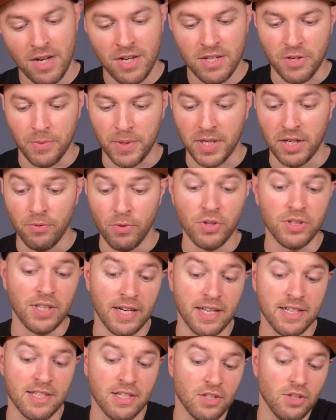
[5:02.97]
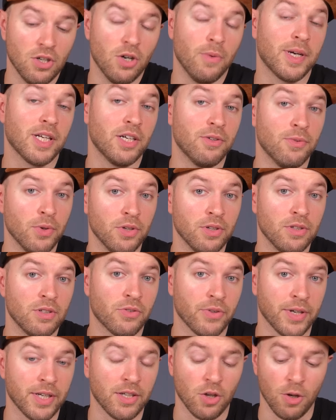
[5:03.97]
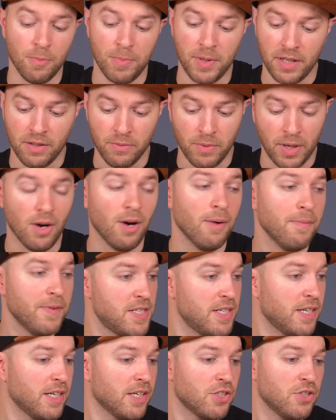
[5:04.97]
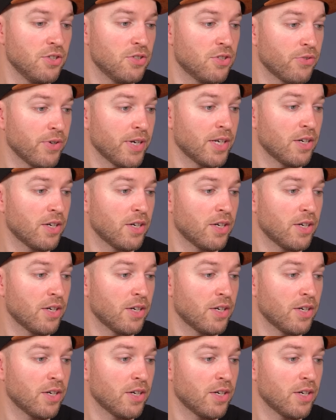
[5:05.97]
So we're gonna ruin the lizard or we're gonna ruin Green Goblin. We're obviously gonna choose the Green